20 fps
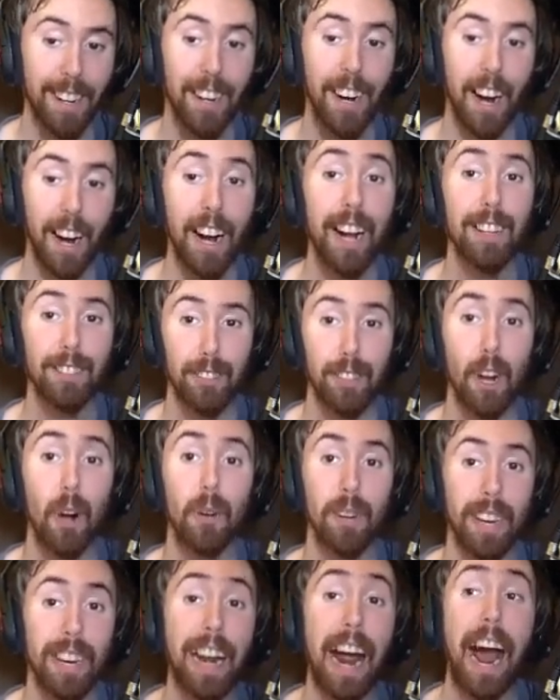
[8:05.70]
Let's go
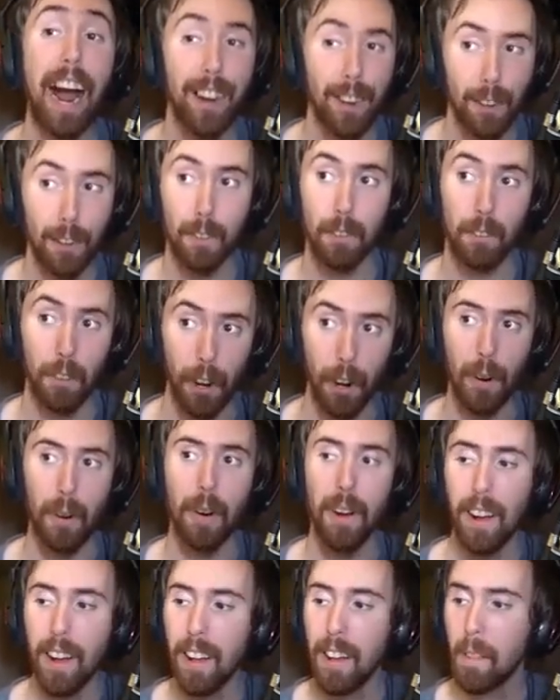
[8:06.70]
get Iron Foe.
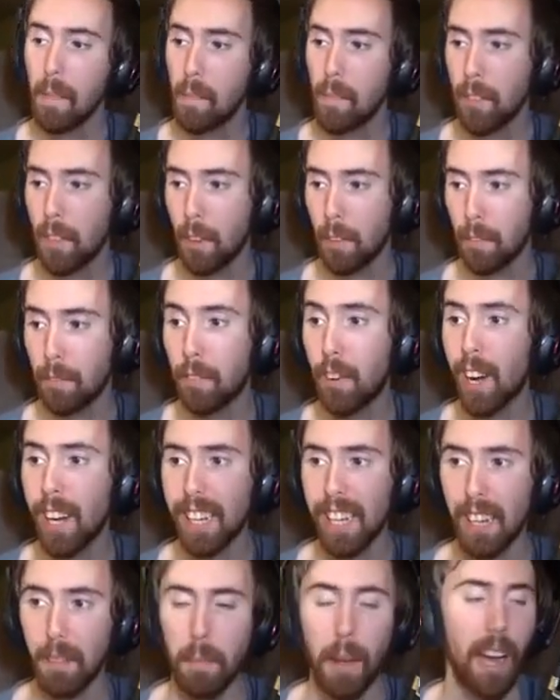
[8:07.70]

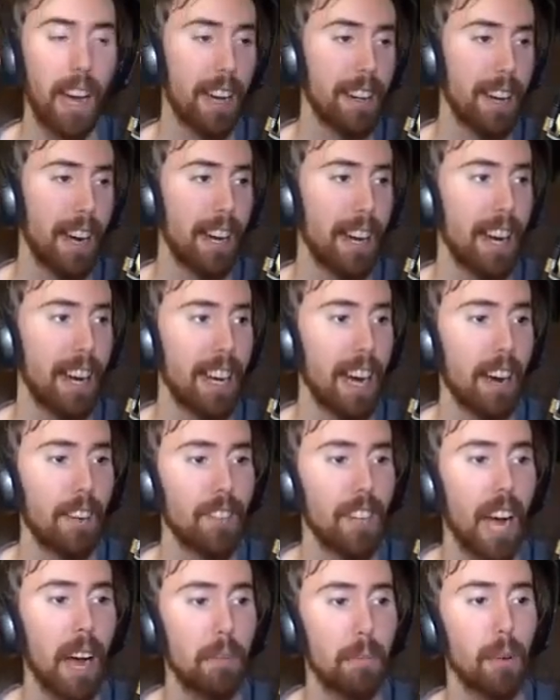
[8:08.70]
Fuck it, man. I've
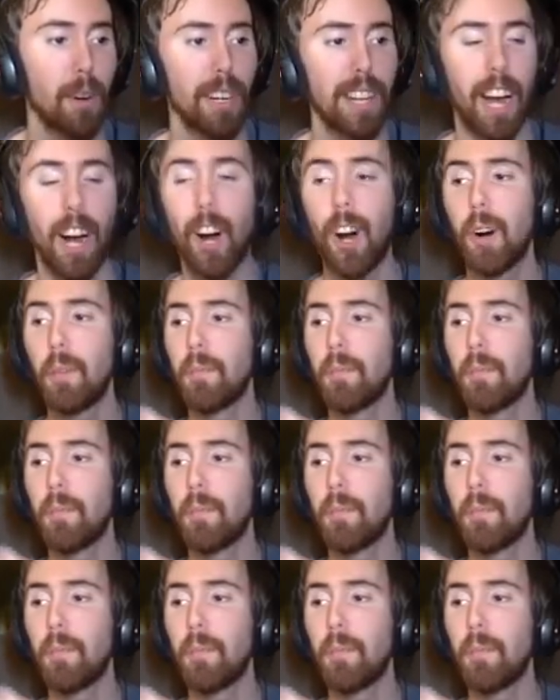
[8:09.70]
got plenty. Oh